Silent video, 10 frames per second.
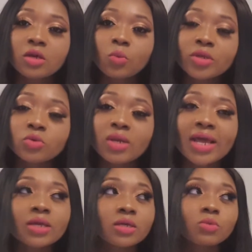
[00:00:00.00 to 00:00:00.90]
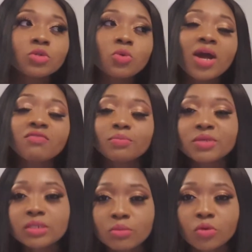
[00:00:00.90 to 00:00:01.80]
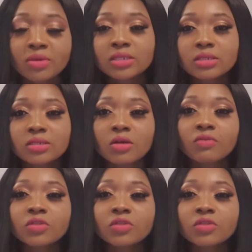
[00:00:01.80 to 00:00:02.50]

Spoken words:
we do have a busy moment and stuff.